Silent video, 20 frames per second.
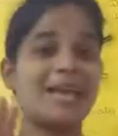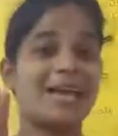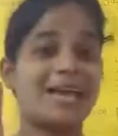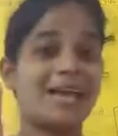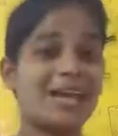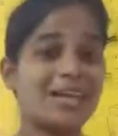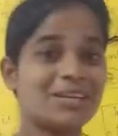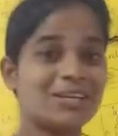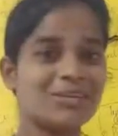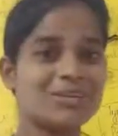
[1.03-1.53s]

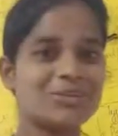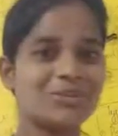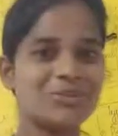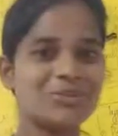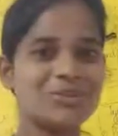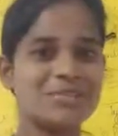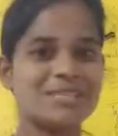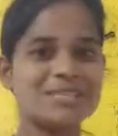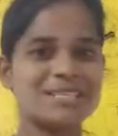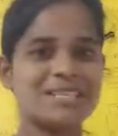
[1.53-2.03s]
Hello
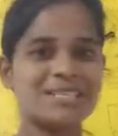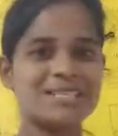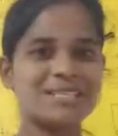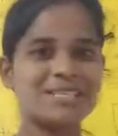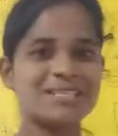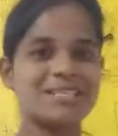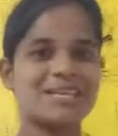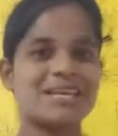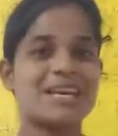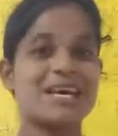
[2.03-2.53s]
students,
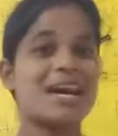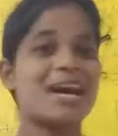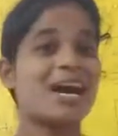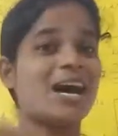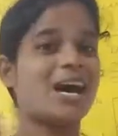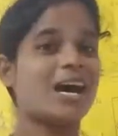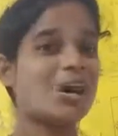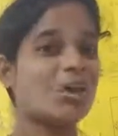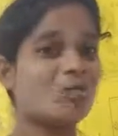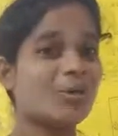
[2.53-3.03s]

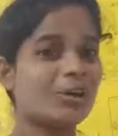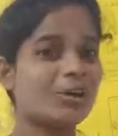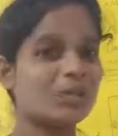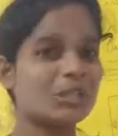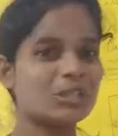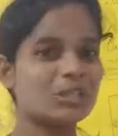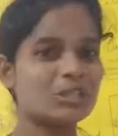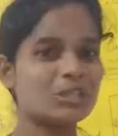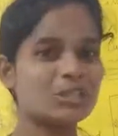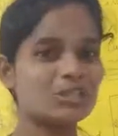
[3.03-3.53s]
how are you
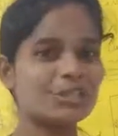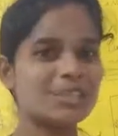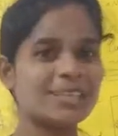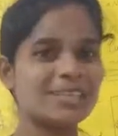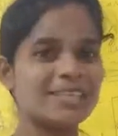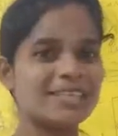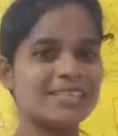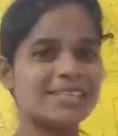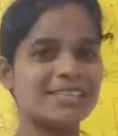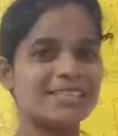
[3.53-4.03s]
all
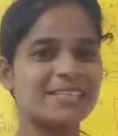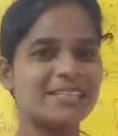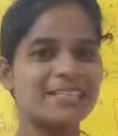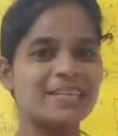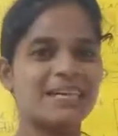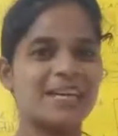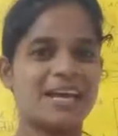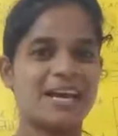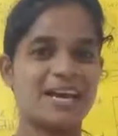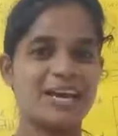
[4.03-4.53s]
today?
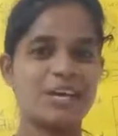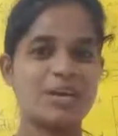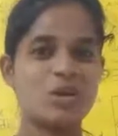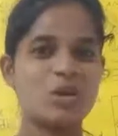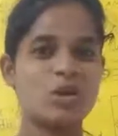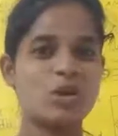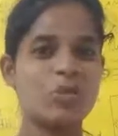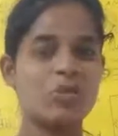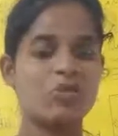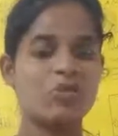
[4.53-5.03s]
I
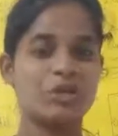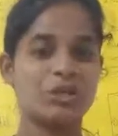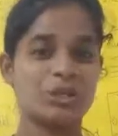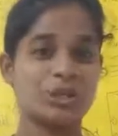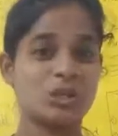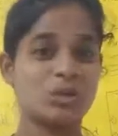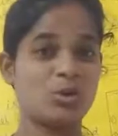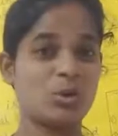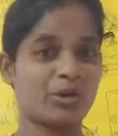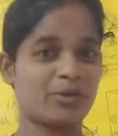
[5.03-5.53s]
hope
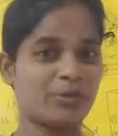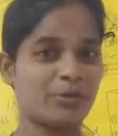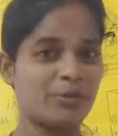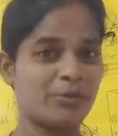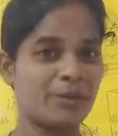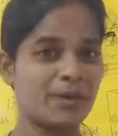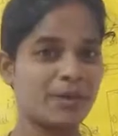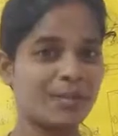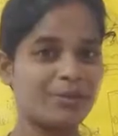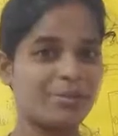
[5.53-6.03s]
you are
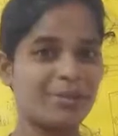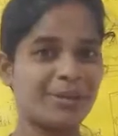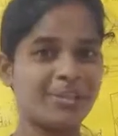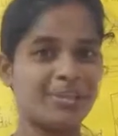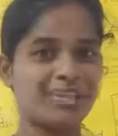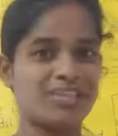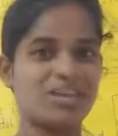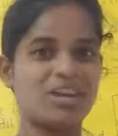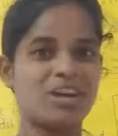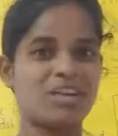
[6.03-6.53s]
fine
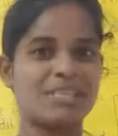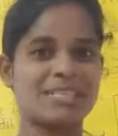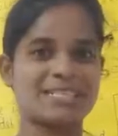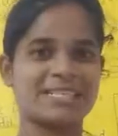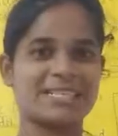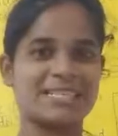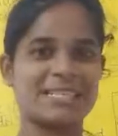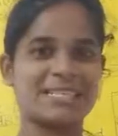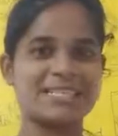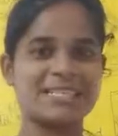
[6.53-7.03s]
by God's
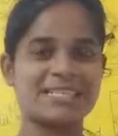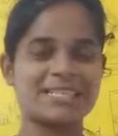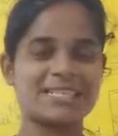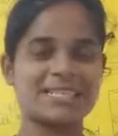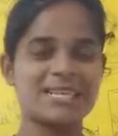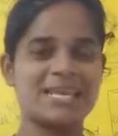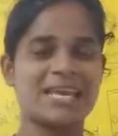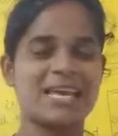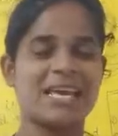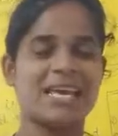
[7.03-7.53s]
grace.
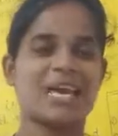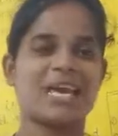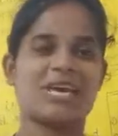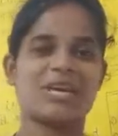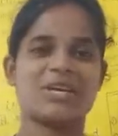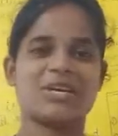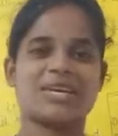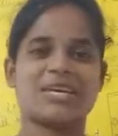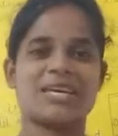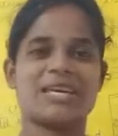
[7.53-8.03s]

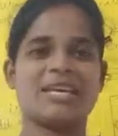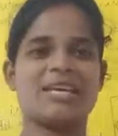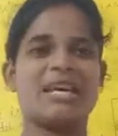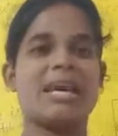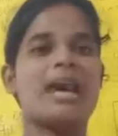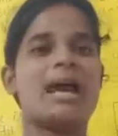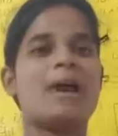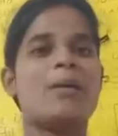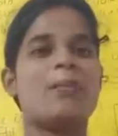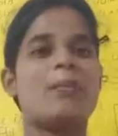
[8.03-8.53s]
Okay,
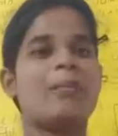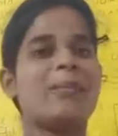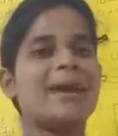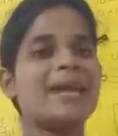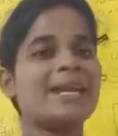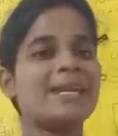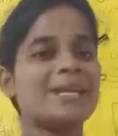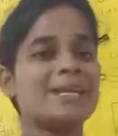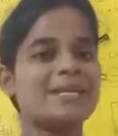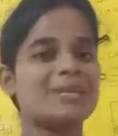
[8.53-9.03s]

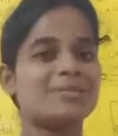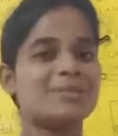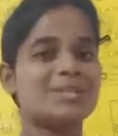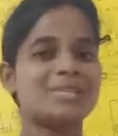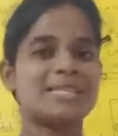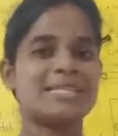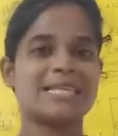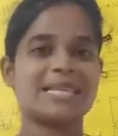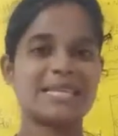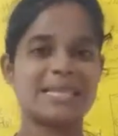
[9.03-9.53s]
my name
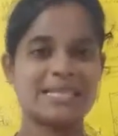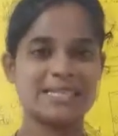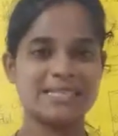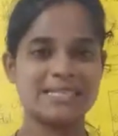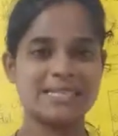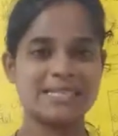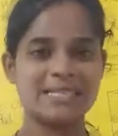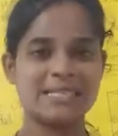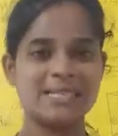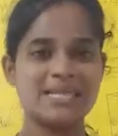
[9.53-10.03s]
is
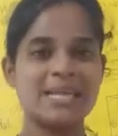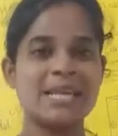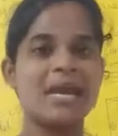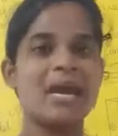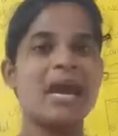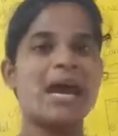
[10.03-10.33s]
Angel.